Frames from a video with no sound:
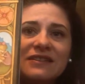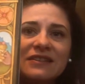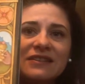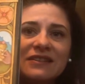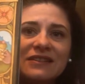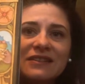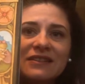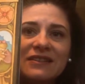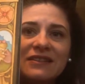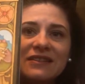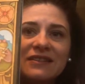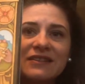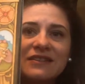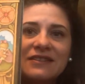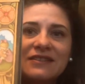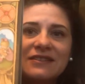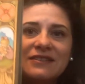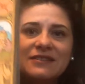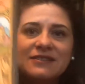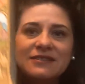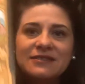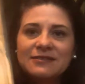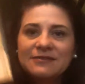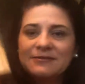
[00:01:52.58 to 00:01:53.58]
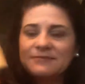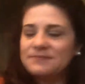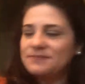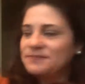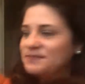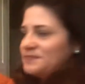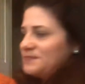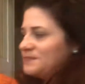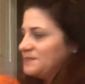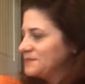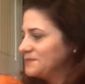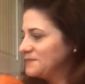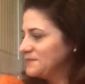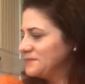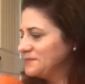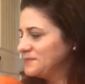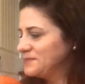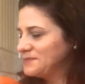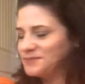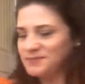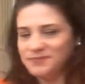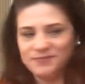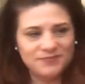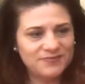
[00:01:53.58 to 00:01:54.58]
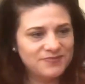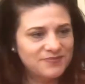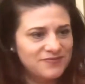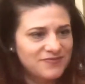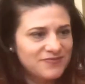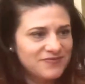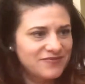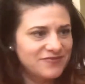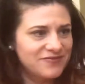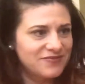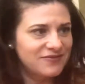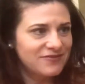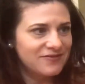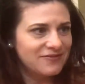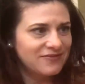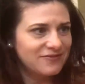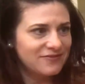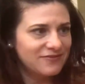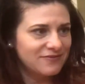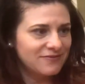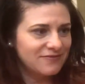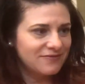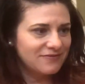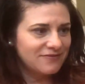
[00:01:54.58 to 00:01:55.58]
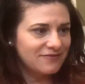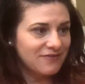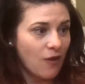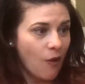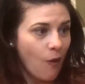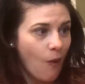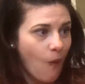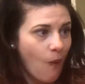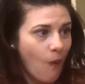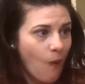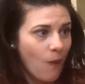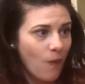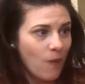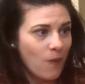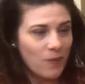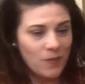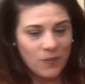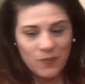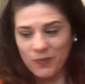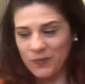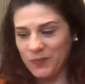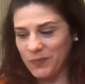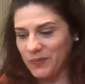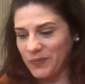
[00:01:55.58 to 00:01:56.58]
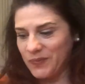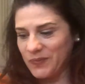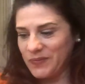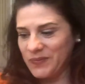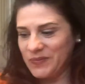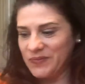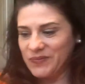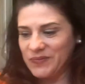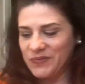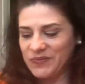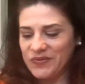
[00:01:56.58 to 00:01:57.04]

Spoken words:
[no speech]